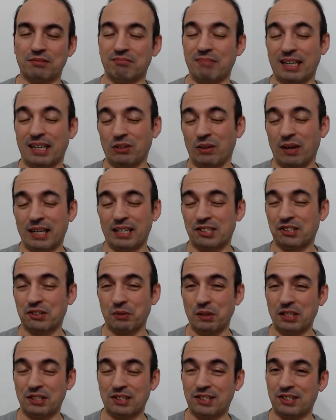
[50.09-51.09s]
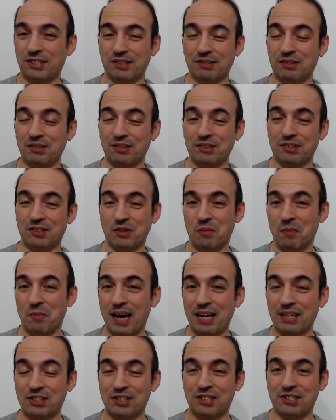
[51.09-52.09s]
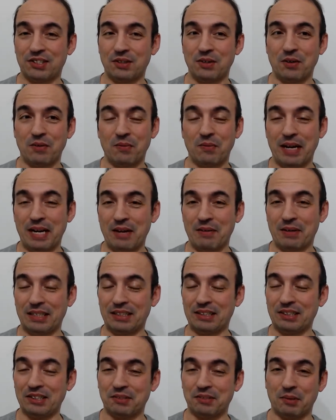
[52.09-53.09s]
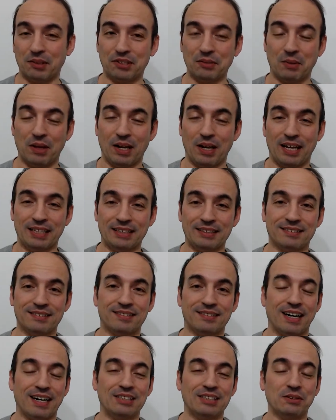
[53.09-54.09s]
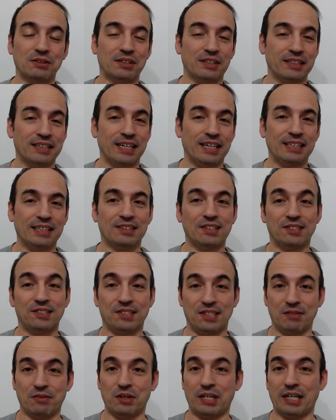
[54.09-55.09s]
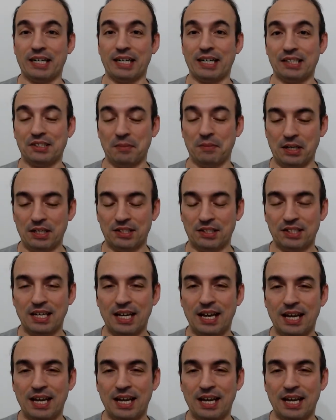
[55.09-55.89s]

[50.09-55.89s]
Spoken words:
I don't like sweets so much, so whenever it is possible I try to create savory recipes,